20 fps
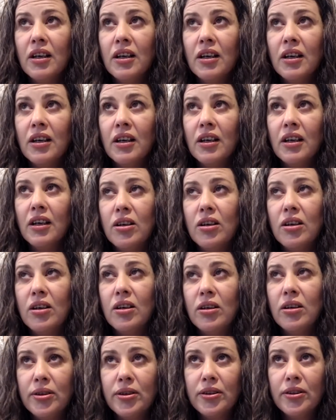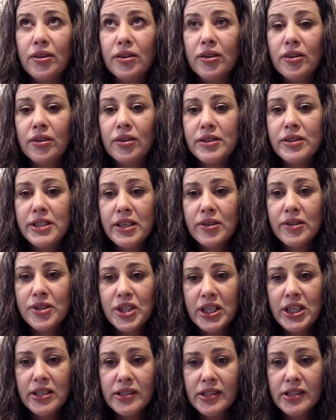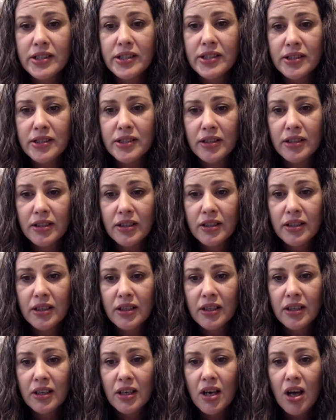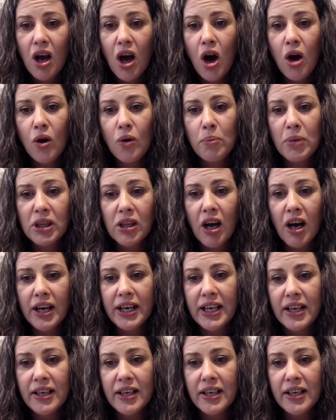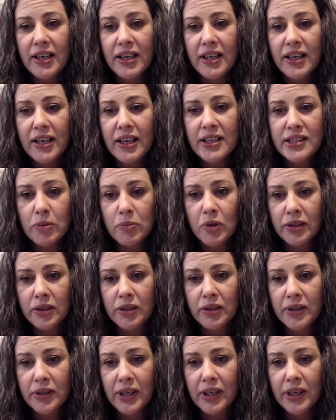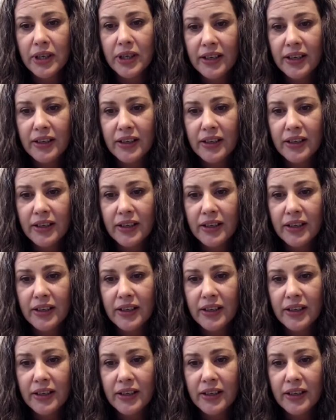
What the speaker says: Oh, Dear Jesus. Oh, Melania is Eva Braun. Okay.